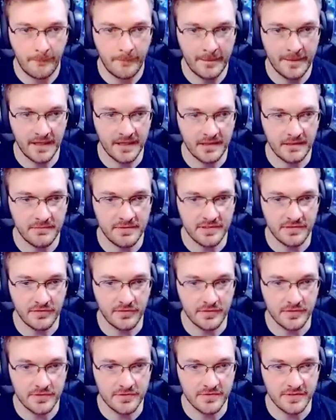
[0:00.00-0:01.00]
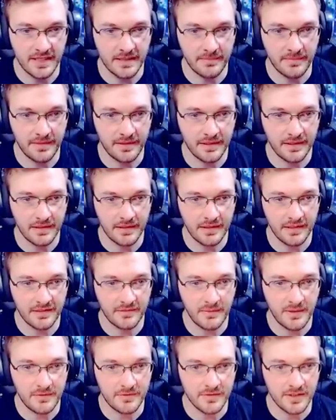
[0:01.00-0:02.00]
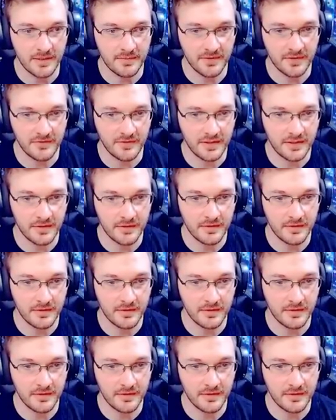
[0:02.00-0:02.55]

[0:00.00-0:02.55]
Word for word: the three hundred X P totaled. But it does a great